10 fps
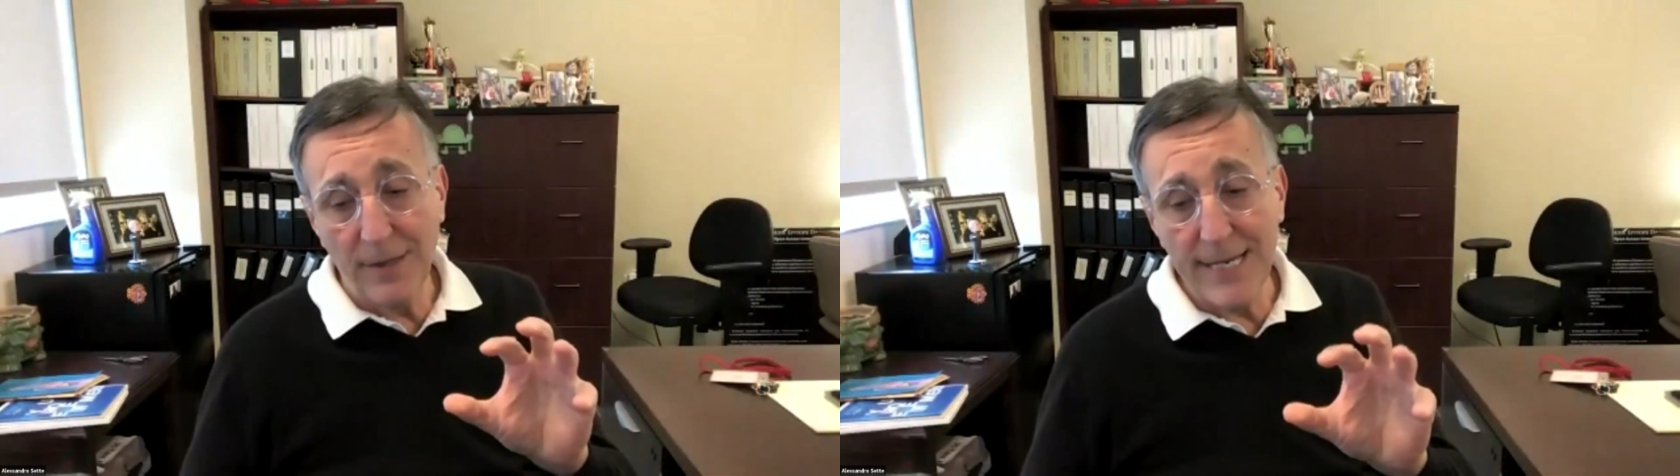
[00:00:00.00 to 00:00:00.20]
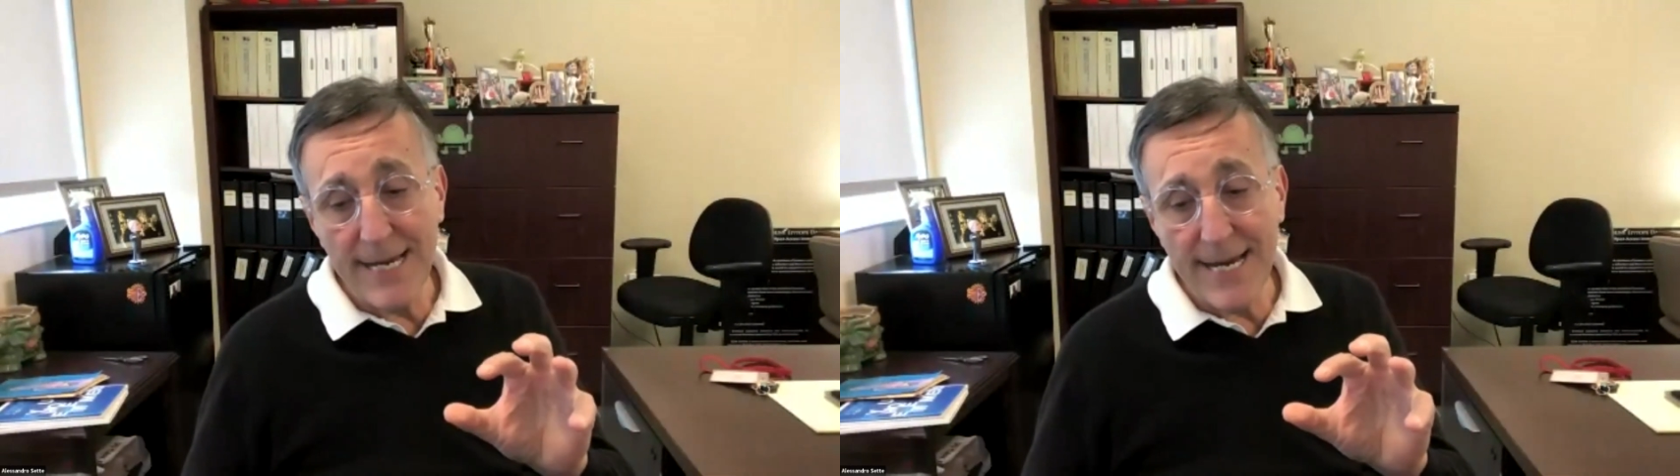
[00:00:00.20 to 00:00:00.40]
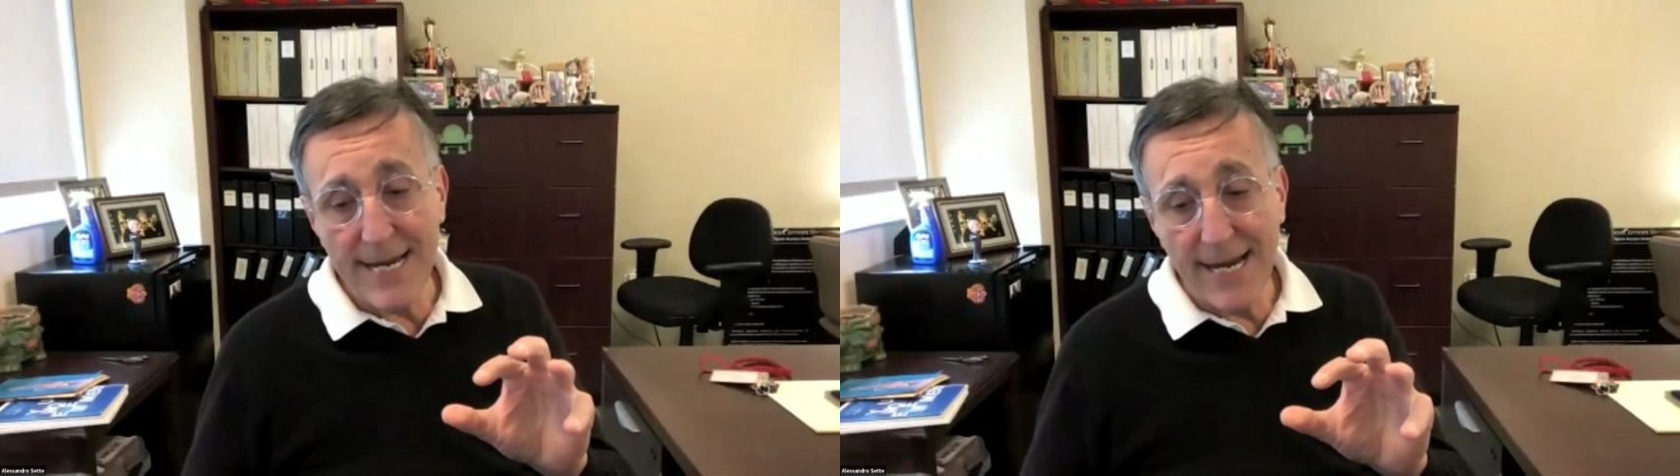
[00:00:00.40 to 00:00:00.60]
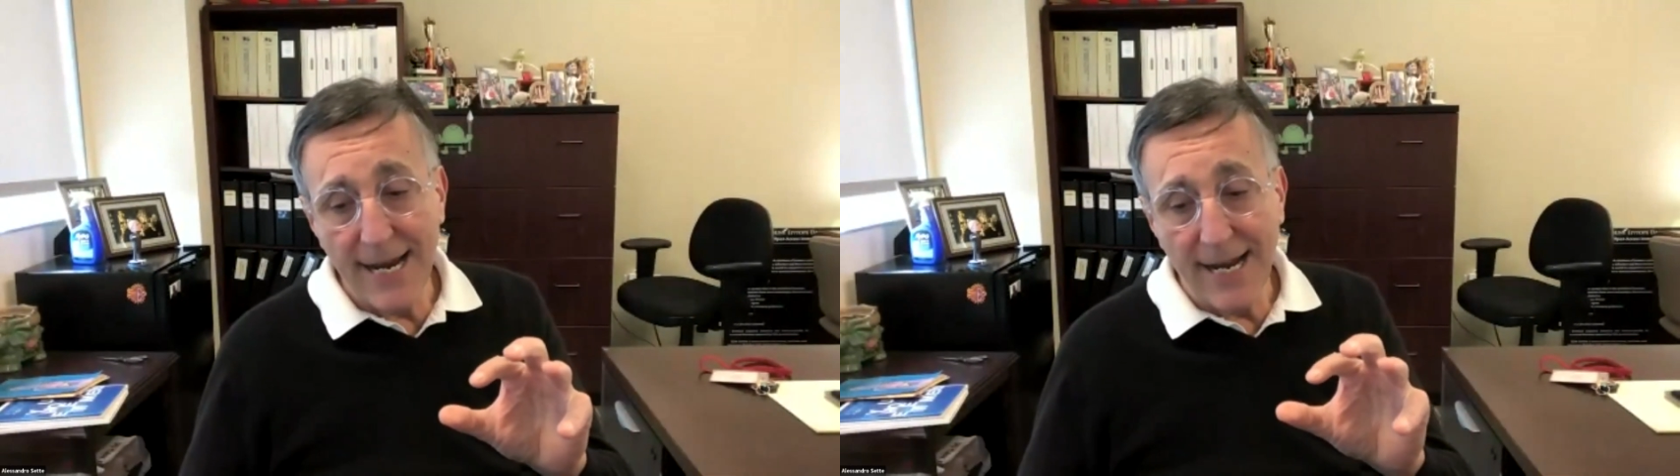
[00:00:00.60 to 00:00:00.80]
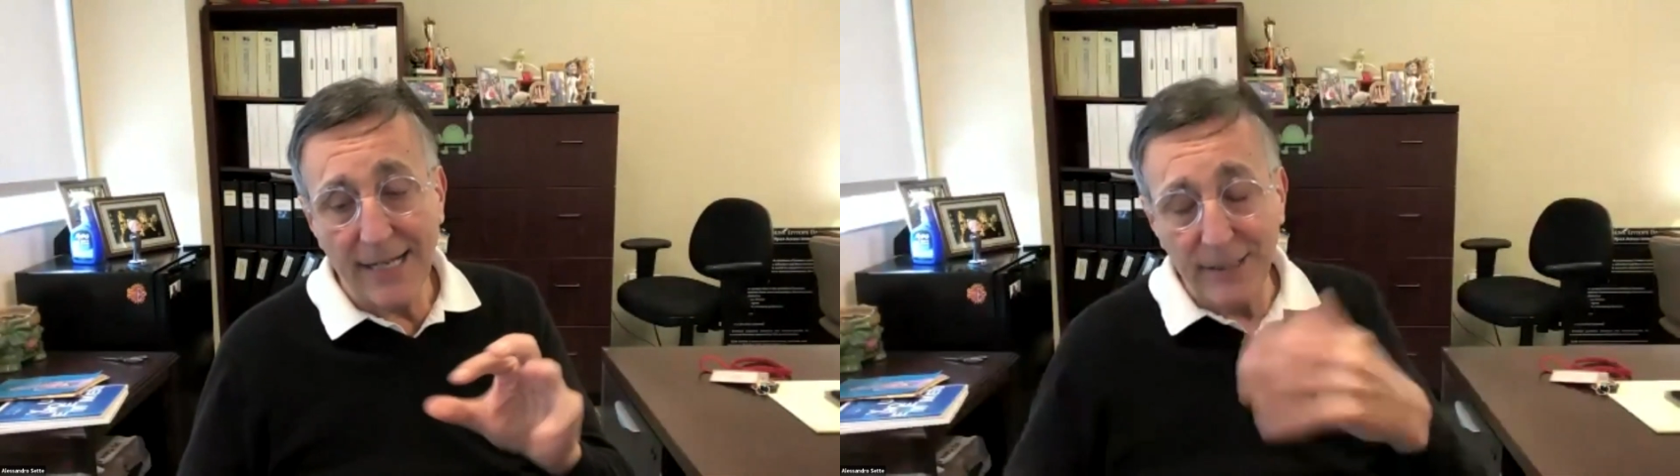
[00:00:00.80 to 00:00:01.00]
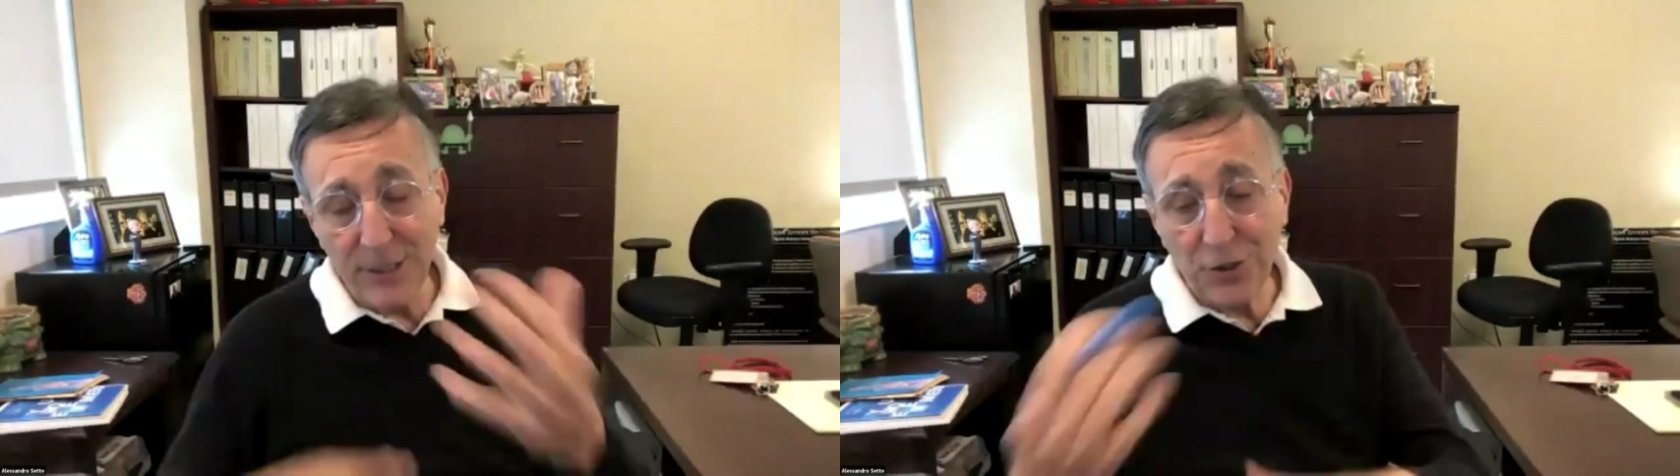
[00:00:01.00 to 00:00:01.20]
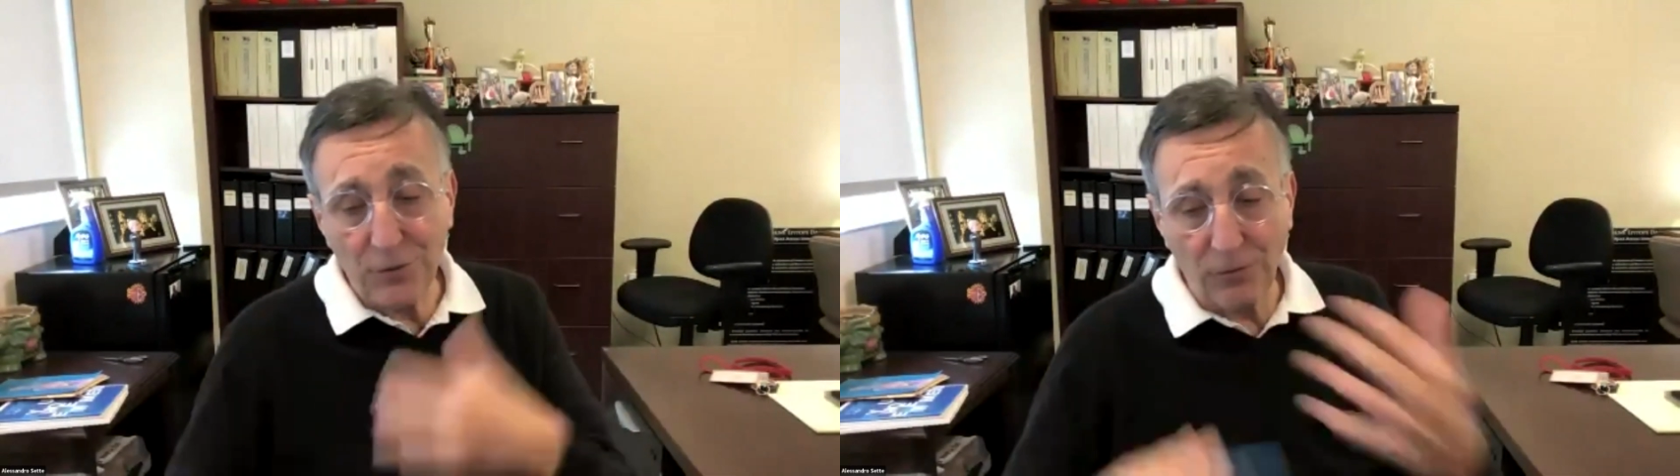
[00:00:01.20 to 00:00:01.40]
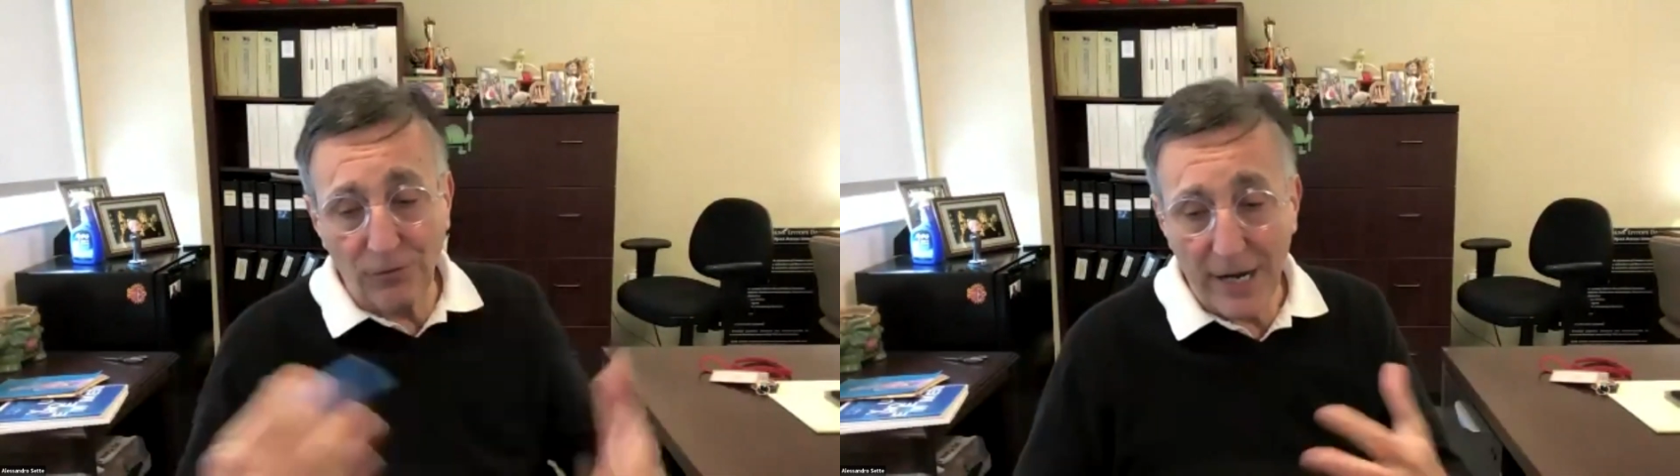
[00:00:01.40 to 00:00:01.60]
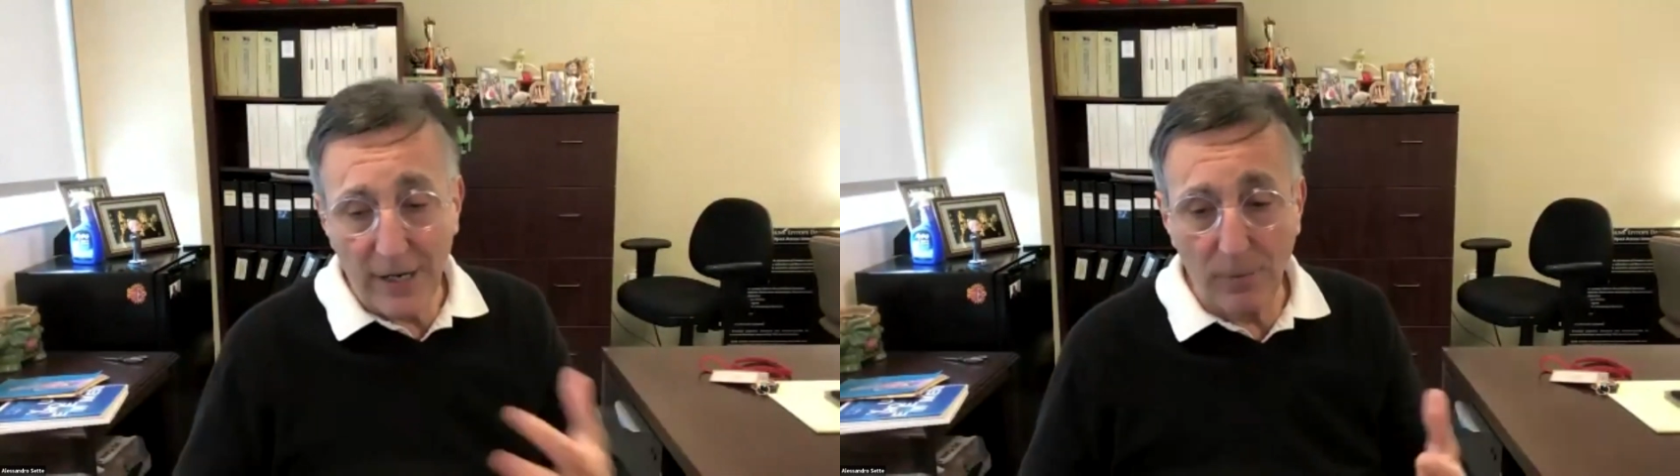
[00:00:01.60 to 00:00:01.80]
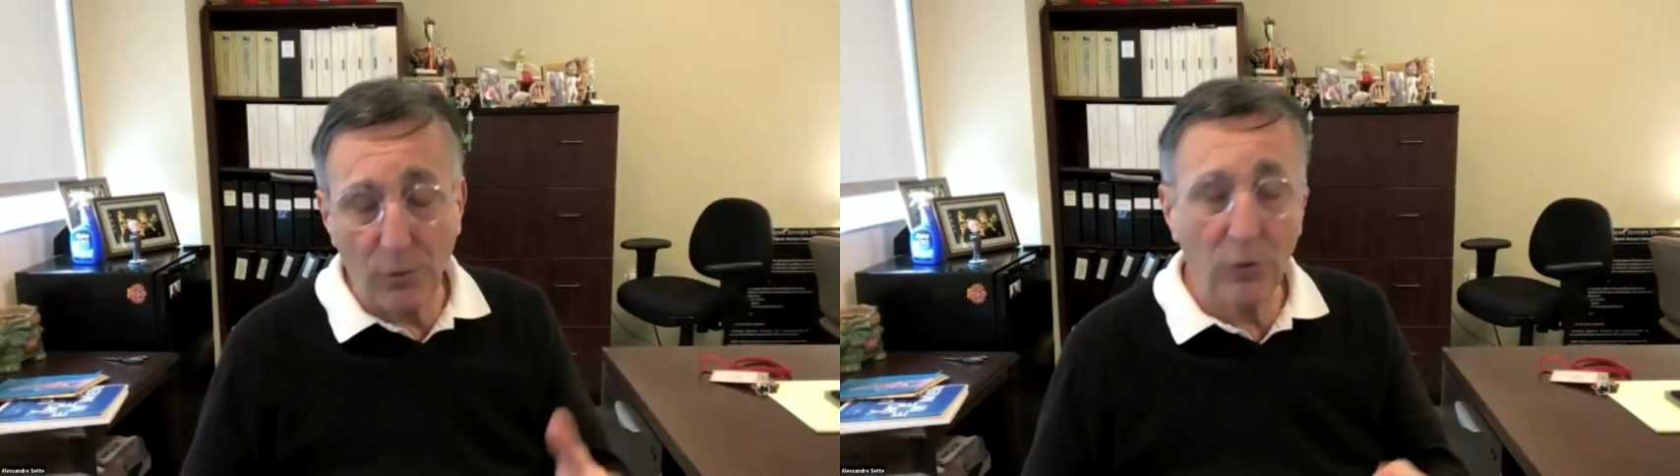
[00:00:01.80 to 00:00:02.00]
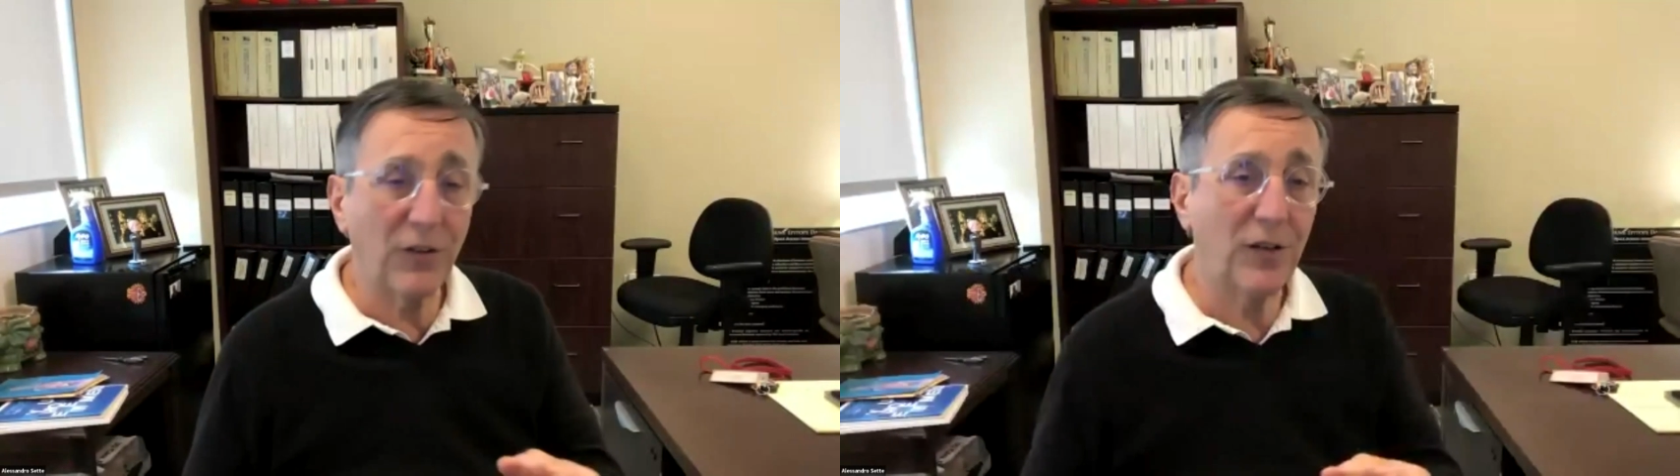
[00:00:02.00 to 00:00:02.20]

the additional variables,